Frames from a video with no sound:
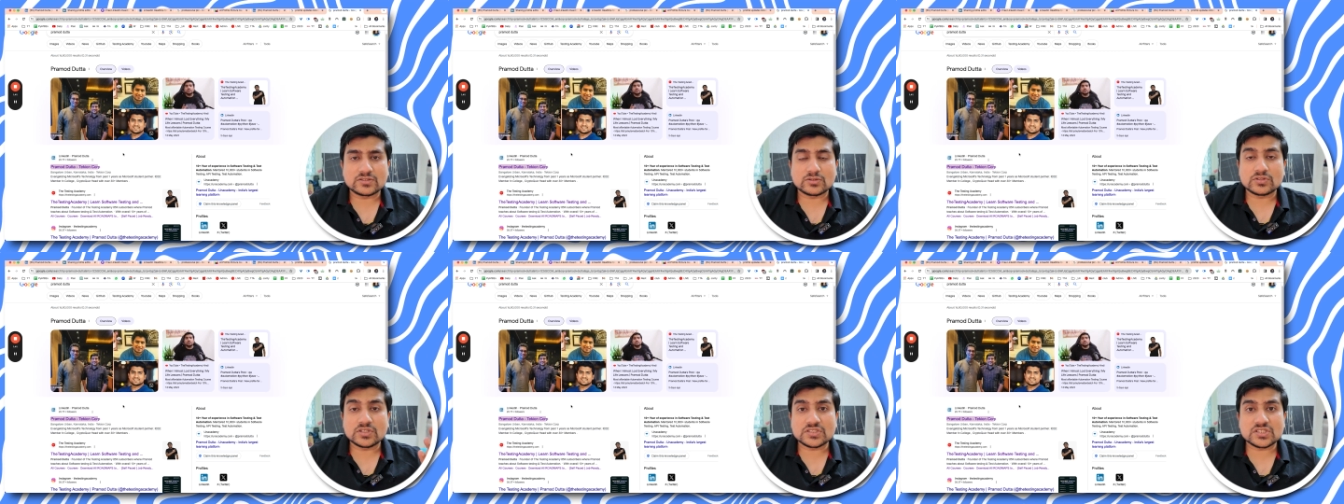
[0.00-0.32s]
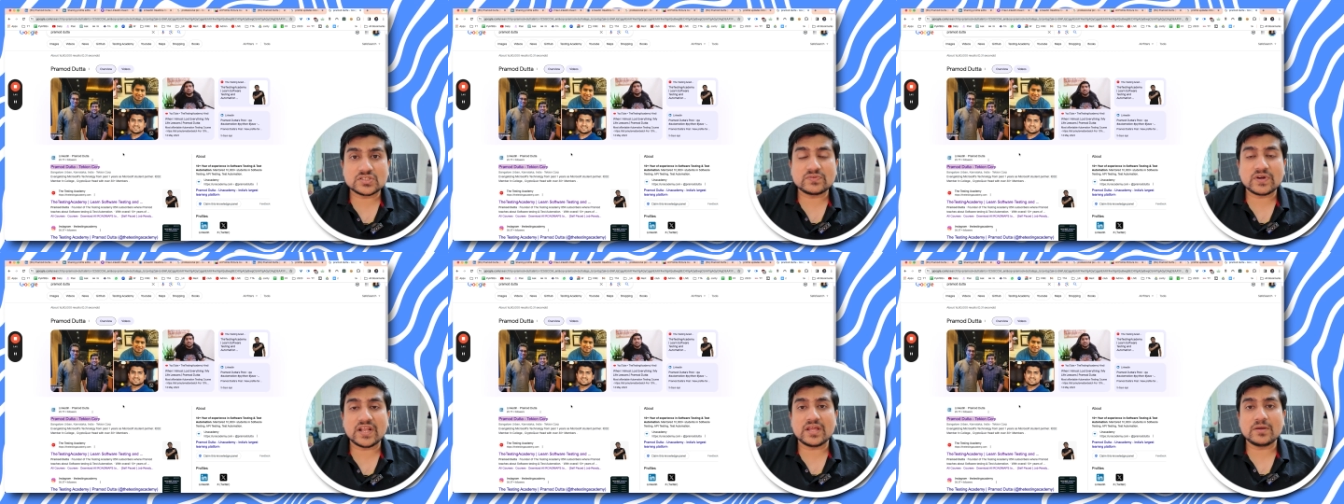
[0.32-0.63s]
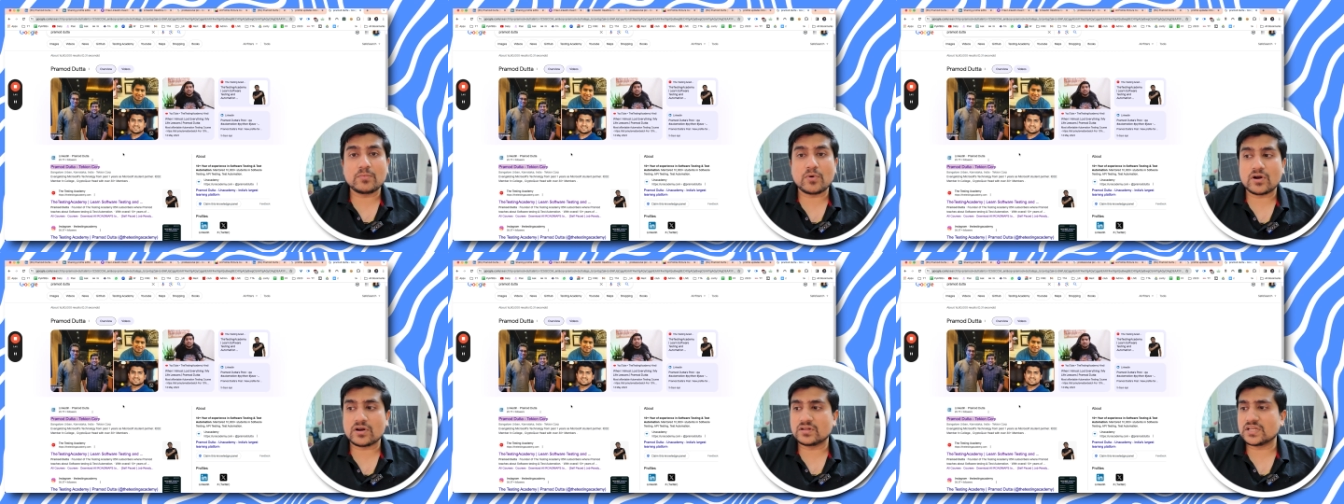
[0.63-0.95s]
So this is very
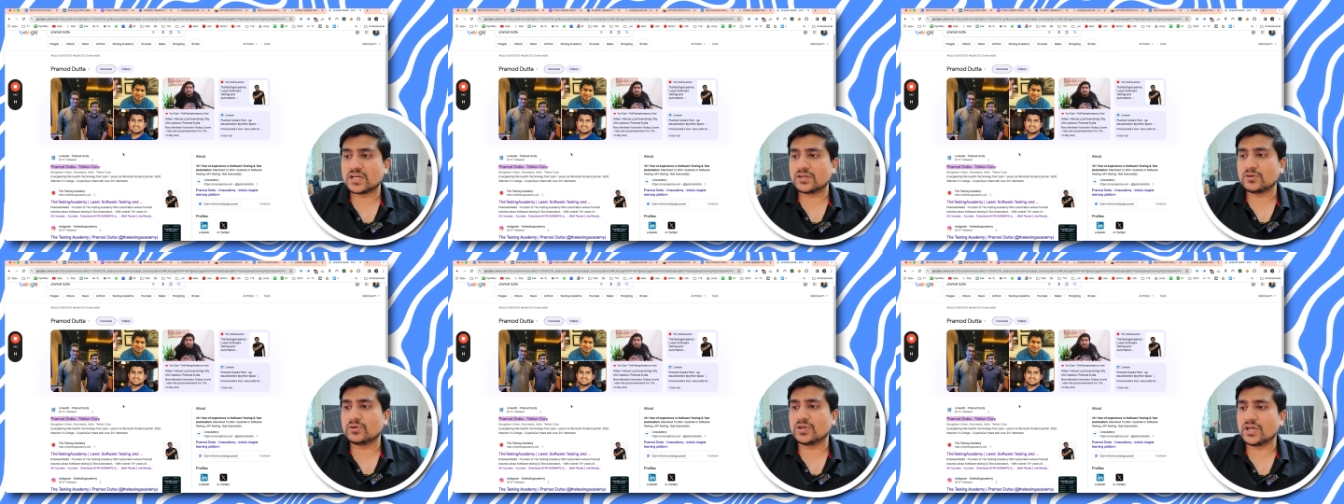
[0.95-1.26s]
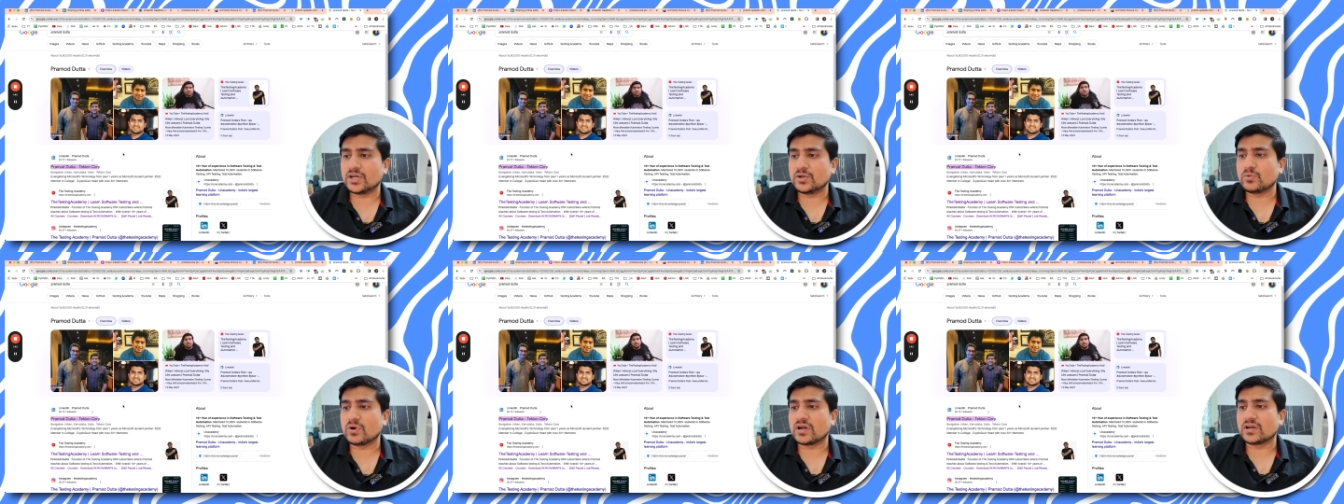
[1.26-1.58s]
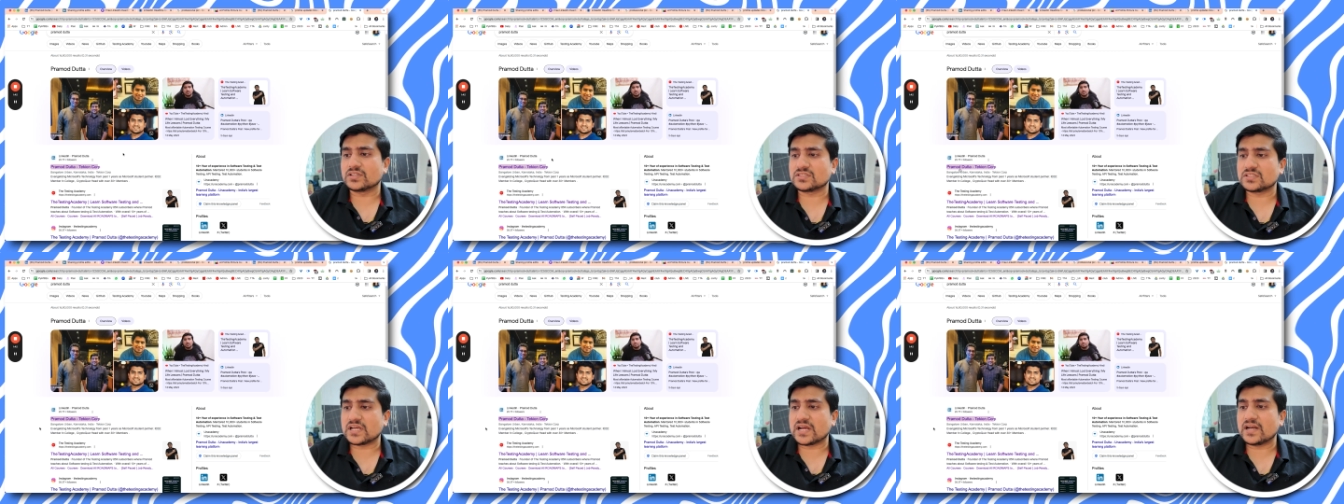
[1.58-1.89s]
important that you need to
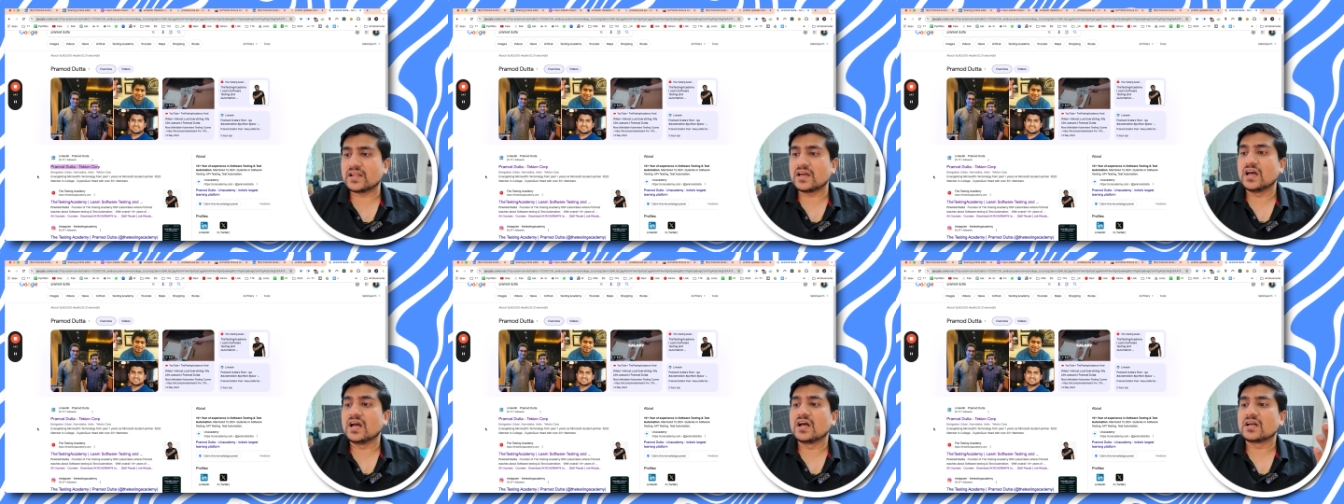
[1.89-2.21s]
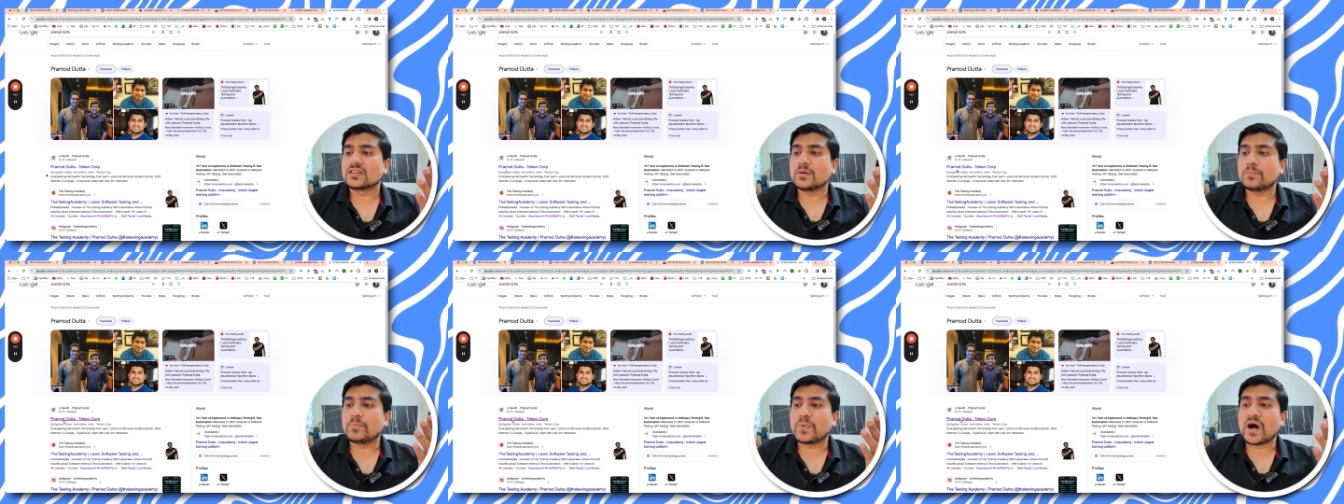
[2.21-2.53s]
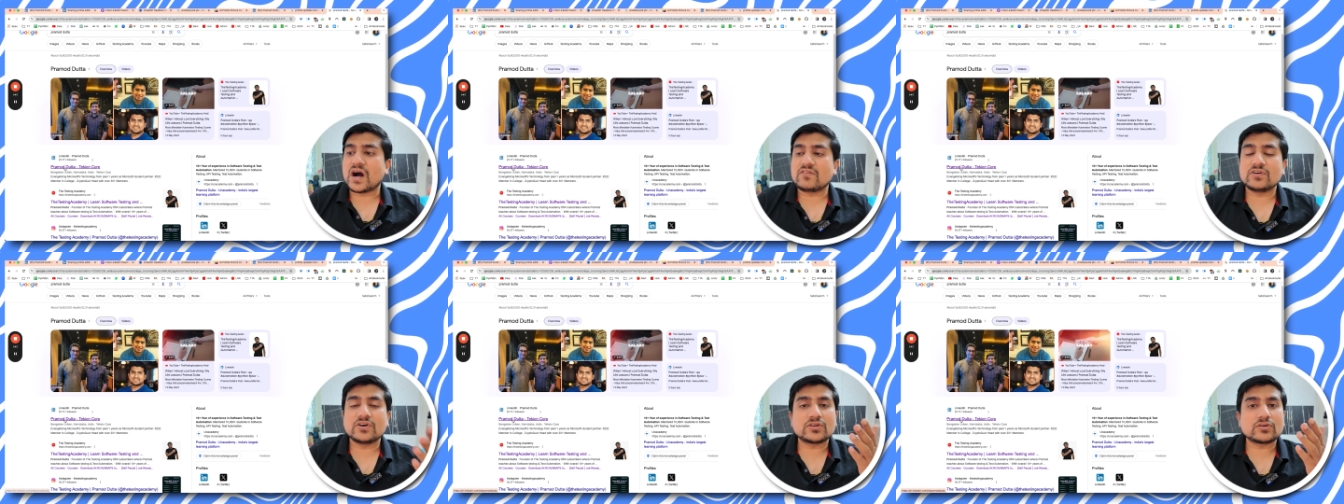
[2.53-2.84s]
understand the
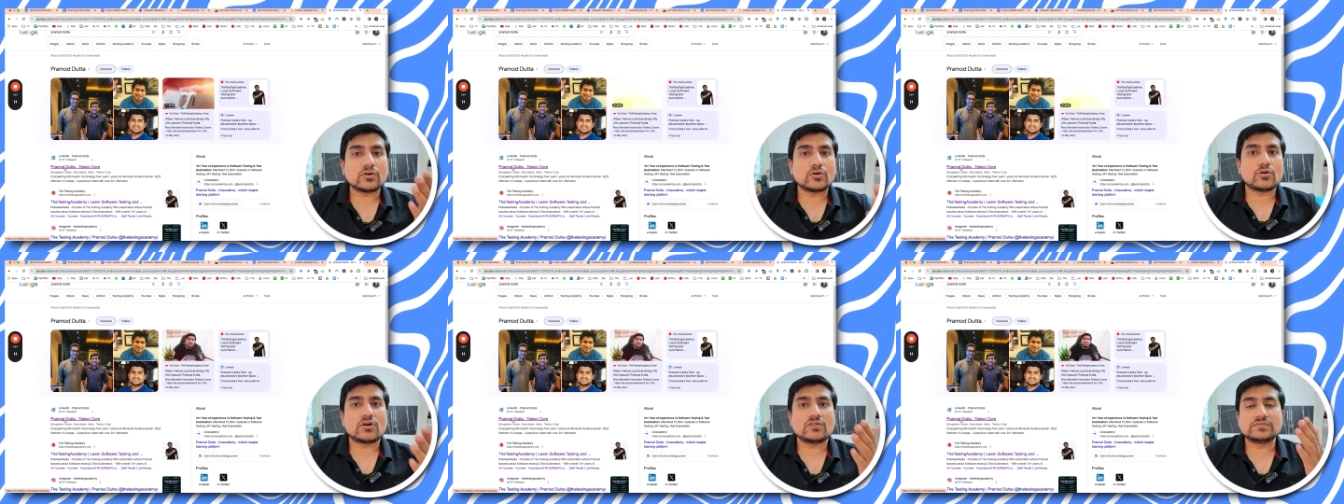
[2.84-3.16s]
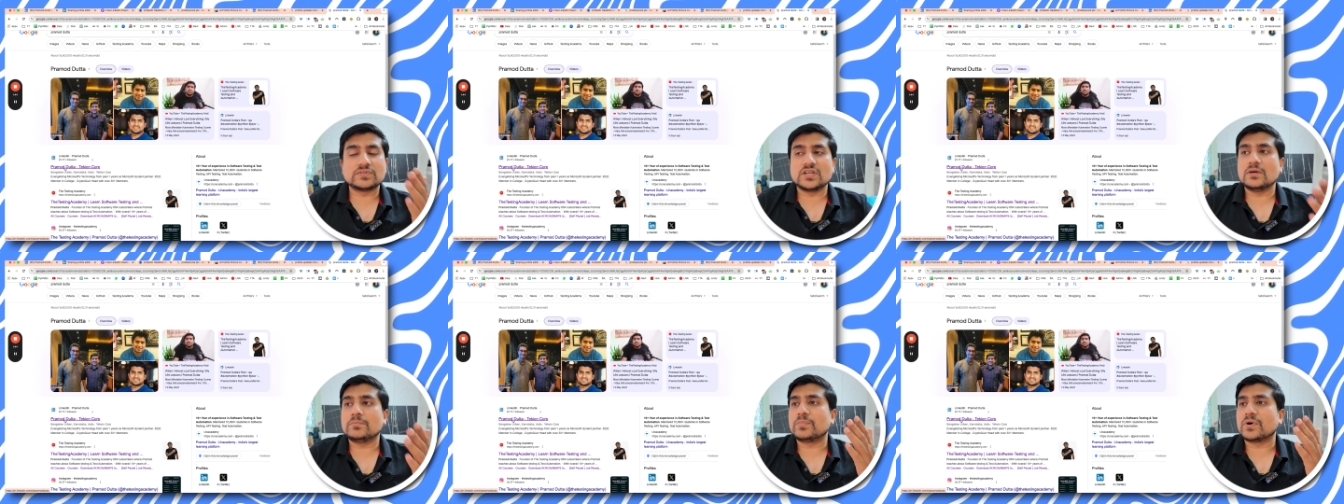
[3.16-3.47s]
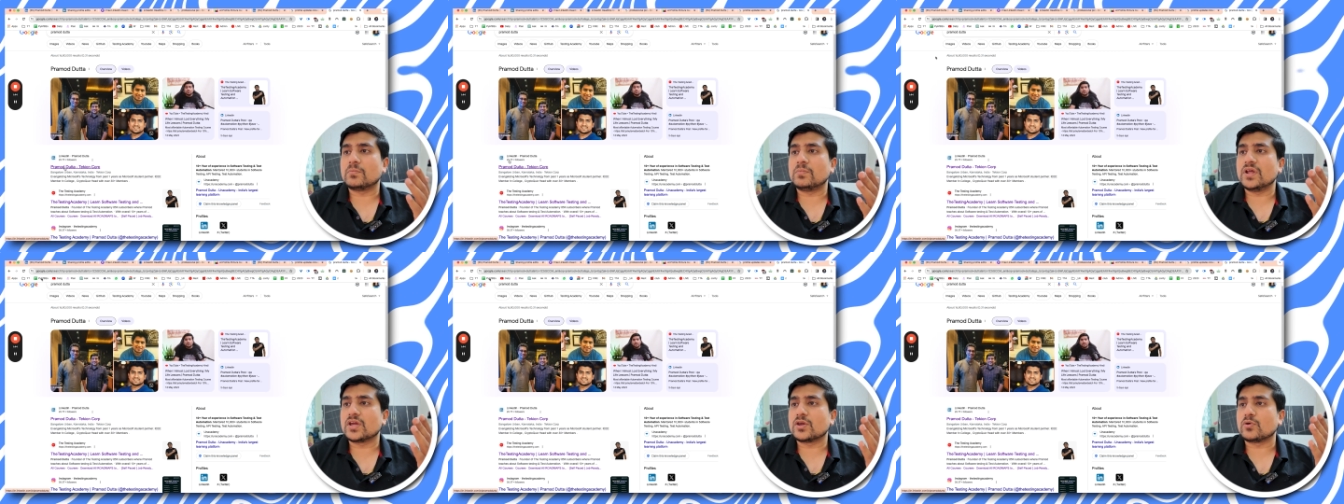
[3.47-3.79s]
power of the
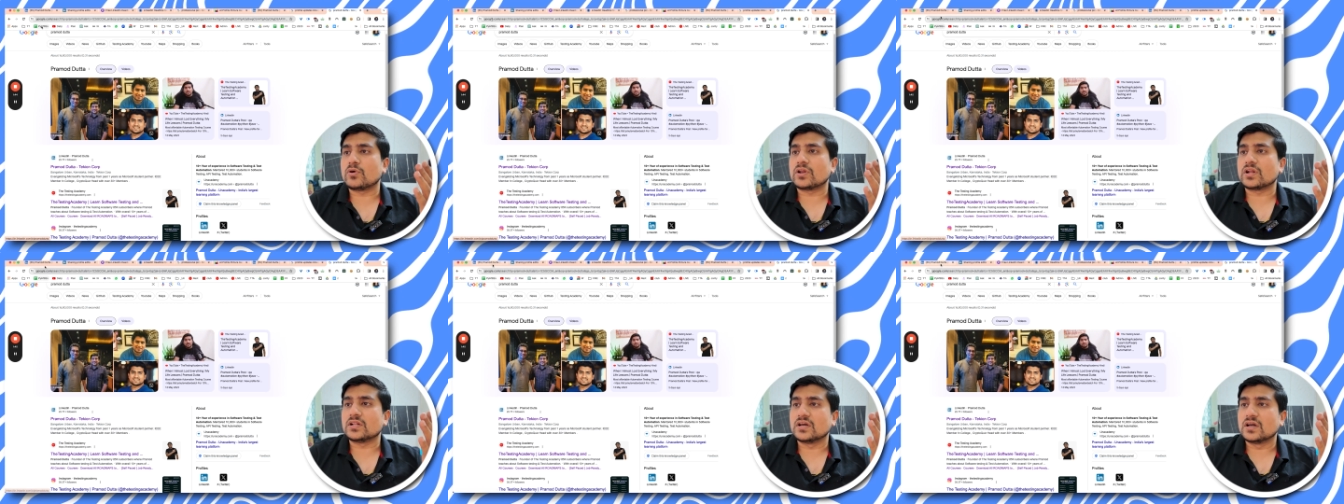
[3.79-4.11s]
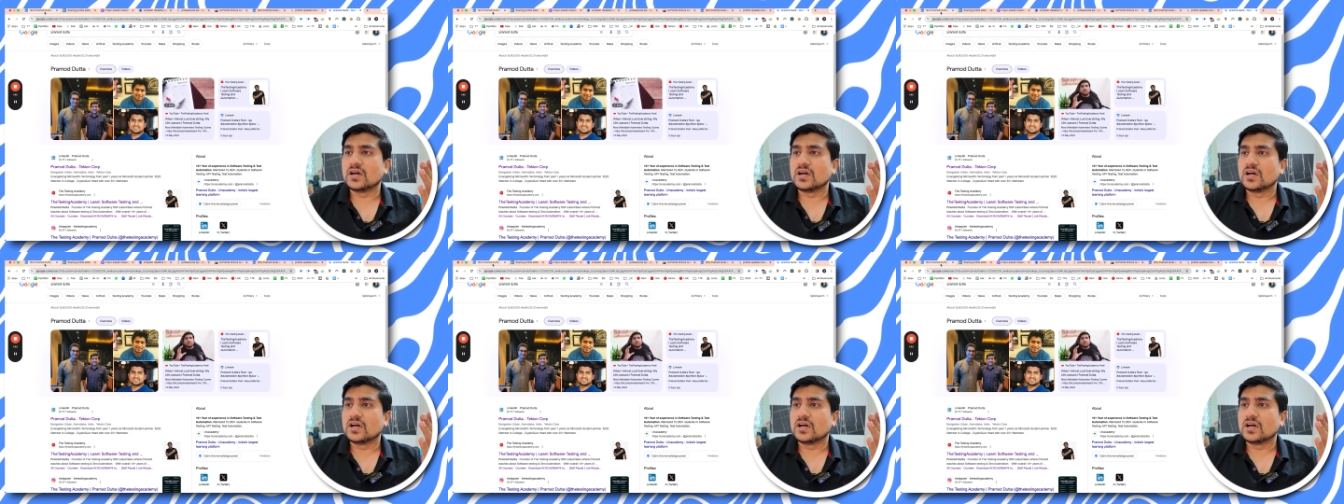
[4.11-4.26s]
public U R L.